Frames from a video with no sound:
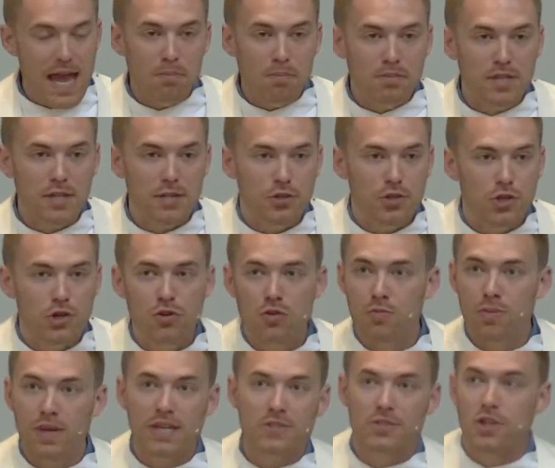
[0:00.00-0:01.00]
empty
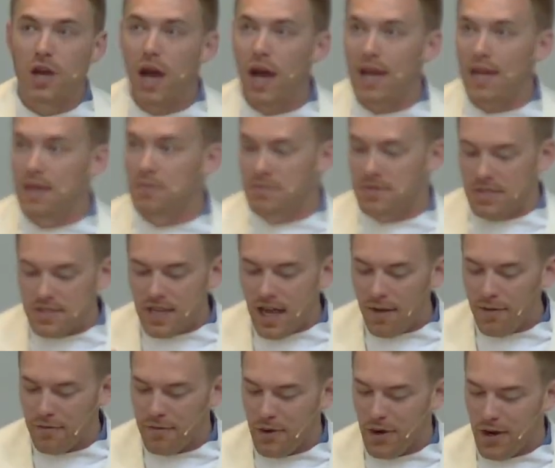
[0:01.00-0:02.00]
tomb, he saw him
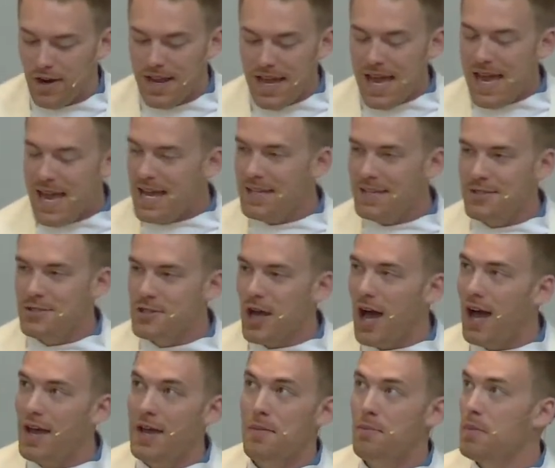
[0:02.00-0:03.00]
suffer, he
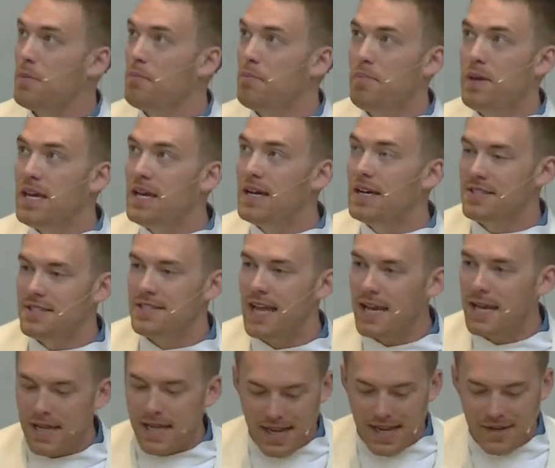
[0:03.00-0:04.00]
saw him be
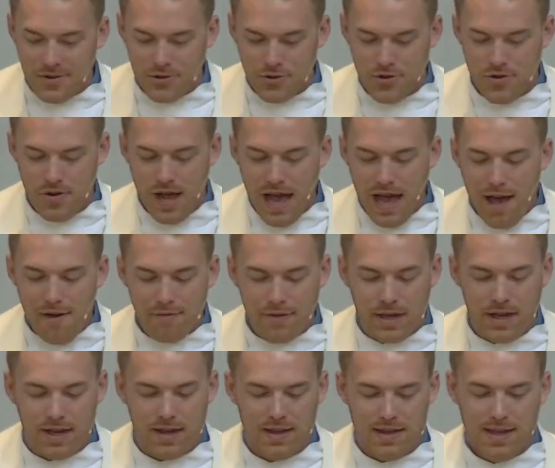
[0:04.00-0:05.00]
ascended into
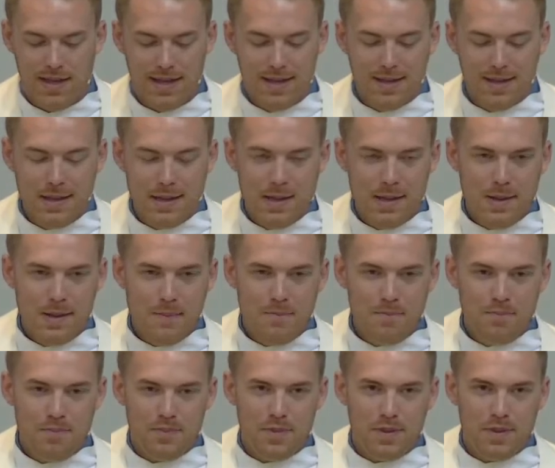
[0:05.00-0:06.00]
heaven.
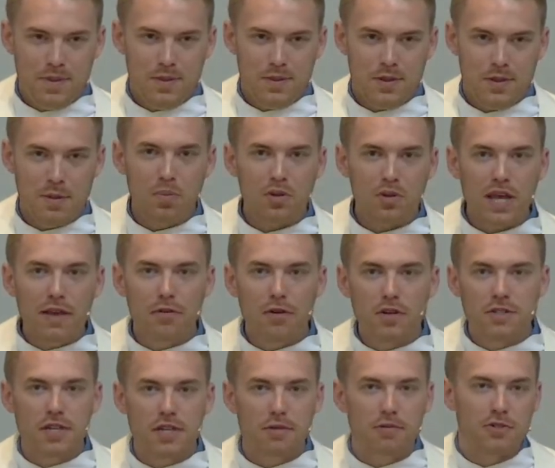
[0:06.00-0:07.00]
The
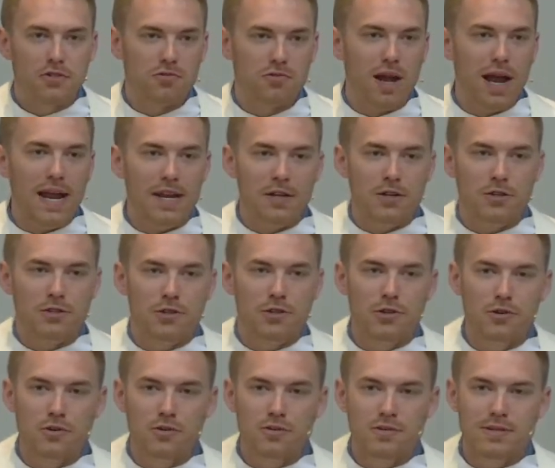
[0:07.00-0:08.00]
believers he was writing
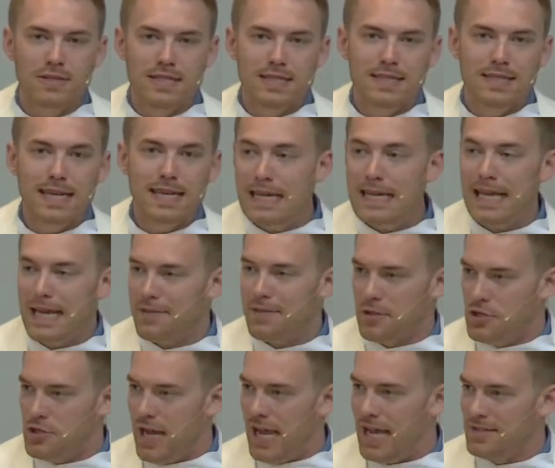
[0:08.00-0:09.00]
to didn't get
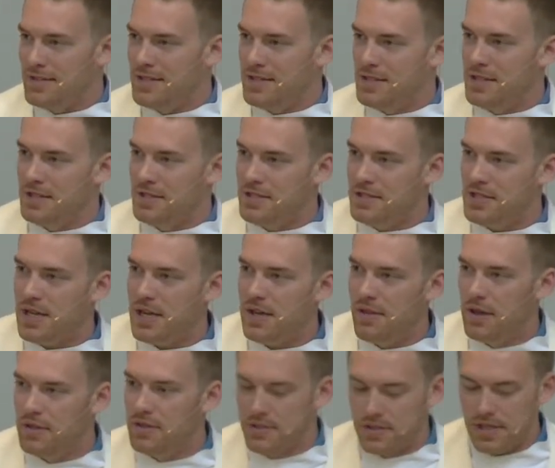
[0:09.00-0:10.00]
the chance to see
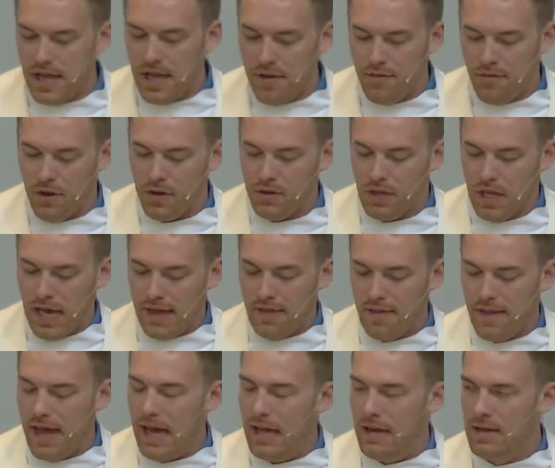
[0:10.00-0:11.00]
their Savior
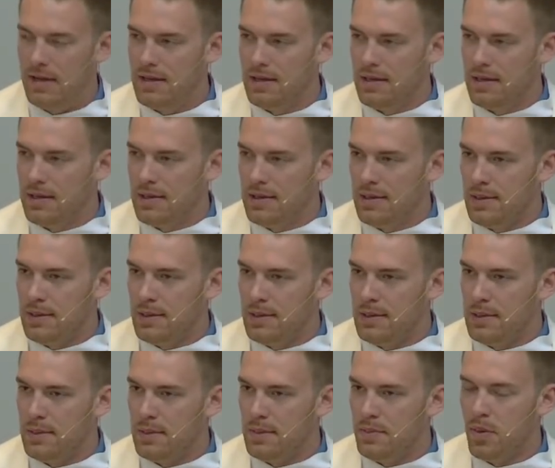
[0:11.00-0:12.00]
like that.
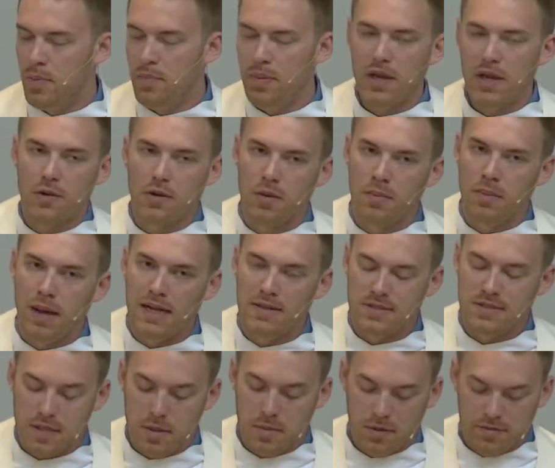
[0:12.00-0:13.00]
But Peter
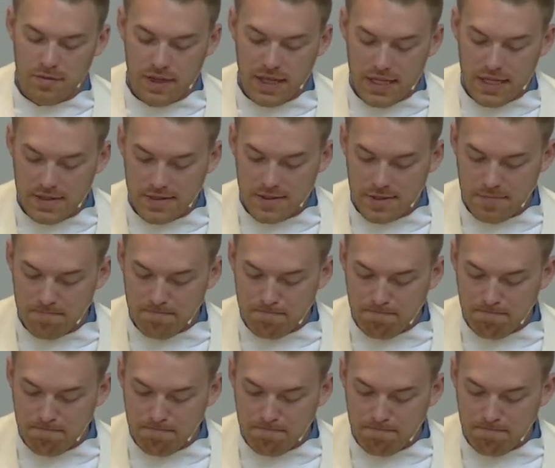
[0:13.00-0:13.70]
reminds them of this